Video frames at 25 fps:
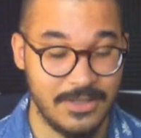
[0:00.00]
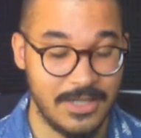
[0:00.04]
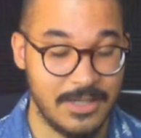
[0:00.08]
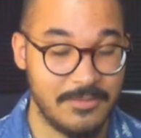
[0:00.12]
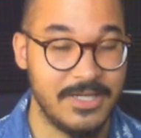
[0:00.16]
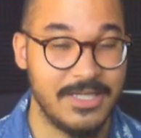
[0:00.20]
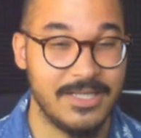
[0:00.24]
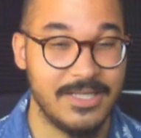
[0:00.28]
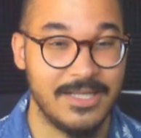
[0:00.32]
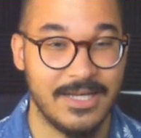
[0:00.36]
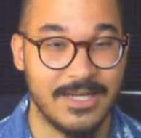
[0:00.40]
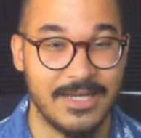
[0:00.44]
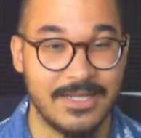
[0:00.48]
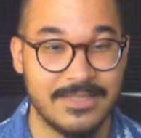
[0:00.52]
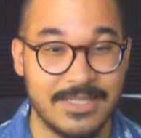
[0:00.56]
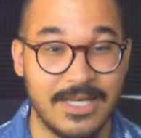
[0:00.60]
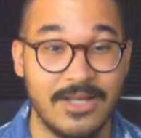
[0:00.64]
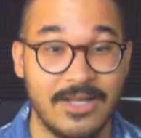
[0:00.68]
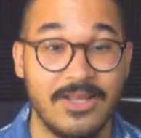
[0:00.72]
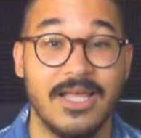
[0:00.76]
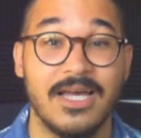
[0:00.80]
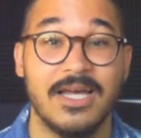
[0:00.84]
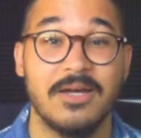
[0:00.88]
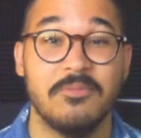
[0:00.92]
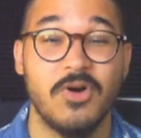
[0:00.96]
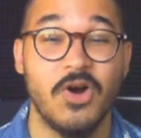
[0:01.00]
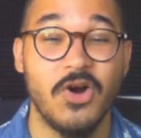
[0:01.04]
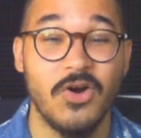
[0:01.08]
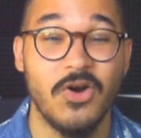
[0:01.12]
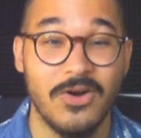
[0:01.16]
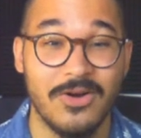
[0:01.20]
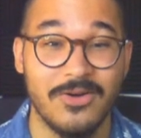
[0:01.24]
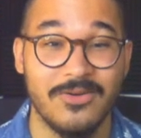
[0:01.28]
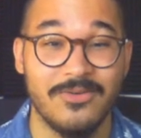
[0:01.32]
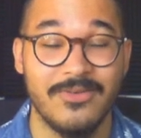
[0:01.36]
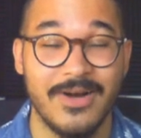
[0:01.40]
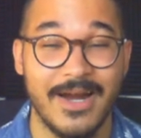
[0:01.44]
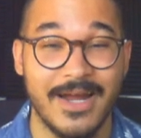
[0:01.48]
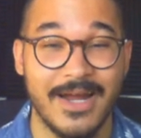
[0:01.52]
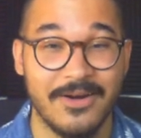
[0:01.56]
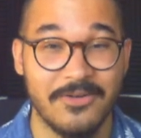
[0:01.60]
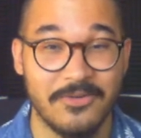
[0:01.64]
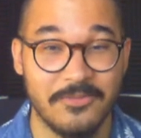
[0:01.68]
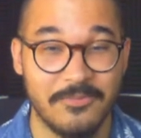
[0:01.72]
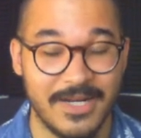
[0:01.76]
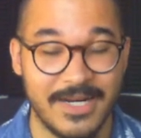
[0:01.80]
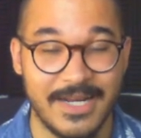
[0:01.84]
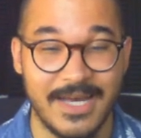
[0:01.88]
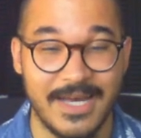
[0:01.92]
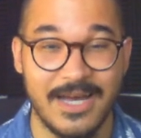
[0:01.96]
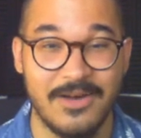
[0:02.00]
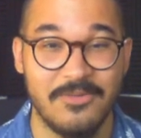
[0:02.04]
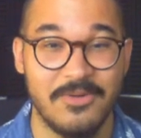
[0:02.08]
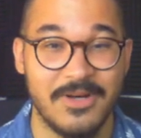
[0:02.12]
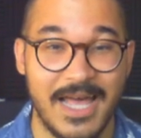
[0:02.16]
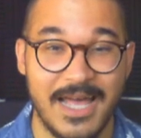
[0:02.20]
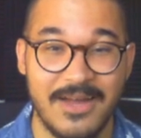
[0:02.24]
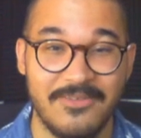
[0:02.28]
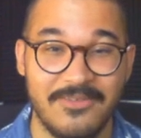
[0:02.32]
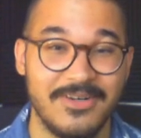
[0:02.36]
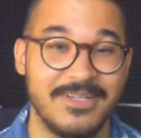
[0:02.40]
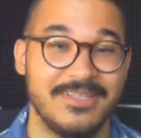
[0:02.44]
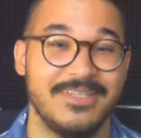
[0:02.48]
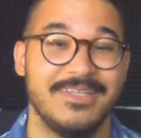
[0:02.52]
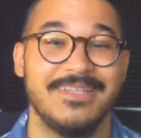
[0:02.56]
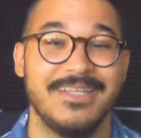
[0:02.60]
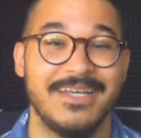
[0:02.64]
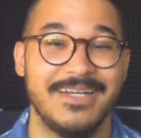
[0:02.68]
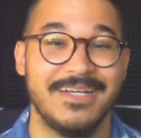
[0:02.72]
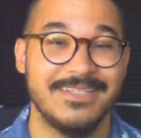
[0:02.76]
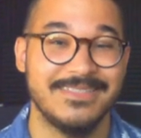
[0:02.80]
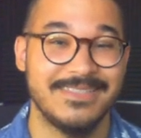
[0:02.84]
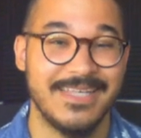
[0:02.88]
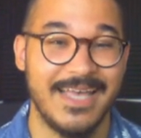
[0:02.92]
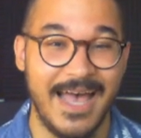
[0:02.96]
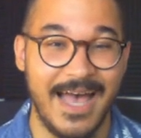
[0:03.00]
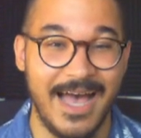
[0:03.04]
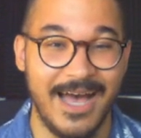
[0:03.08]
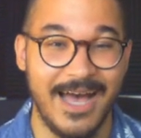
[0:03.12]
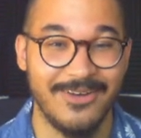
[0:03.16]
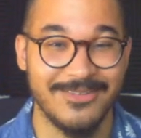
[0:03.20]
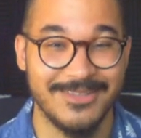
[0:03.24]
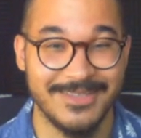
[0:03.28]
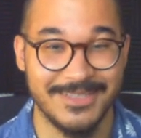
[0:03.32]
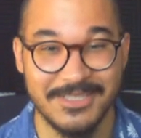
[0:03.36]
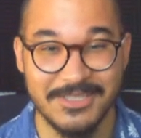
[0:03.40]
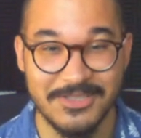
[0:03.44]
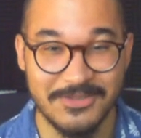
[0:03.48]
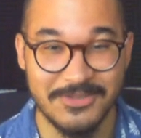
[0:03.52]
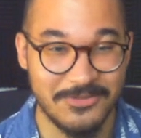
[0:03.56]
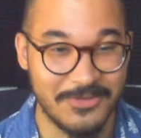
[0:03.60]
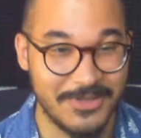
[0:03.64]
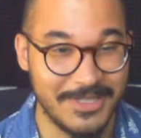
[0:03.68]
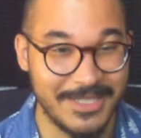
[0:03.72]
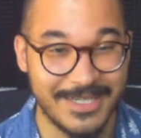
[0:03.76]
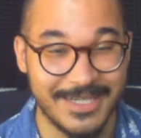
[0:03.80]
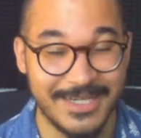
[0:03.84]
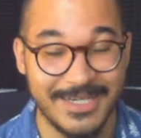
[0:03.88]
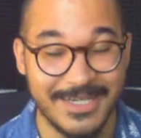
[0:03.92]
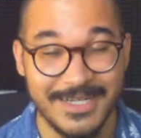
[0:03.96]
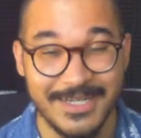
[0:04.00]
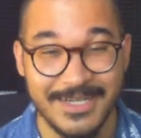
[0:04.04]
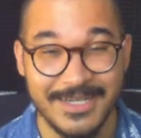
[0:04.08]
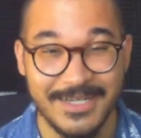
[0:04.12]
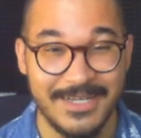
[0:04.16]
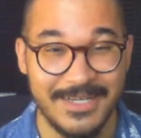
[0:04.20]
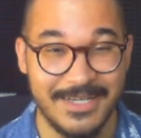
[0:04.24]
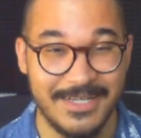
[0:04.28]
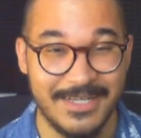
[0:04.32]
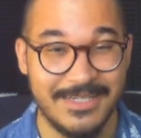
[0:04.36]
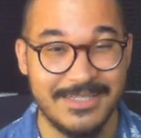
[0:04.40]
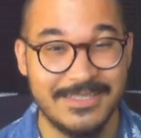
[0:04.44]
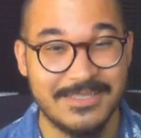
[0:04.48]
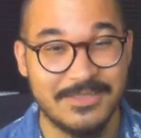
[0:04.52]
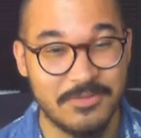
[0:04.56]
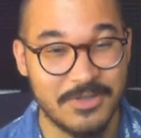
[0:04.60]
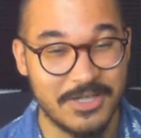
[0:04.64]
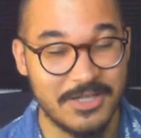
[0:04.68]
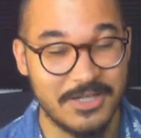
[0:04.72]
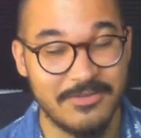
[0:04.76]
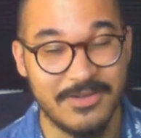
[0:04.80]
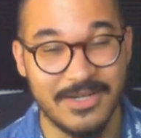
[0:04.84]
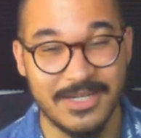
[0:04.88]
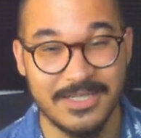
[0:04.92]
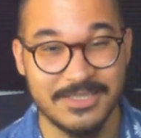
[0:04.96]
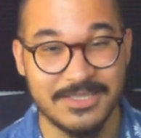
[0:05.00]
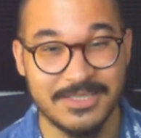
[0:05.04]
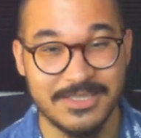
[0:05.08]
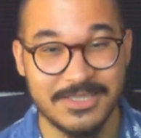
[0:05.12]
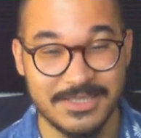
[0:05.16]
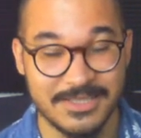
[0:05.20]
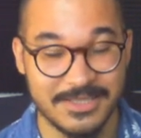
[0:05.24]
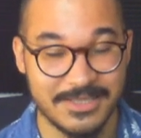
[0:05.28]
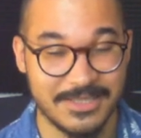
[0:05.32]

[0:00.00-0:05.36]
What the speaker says: I mean, like, I sound like a broken record by now, but everything that is out this week is pretty much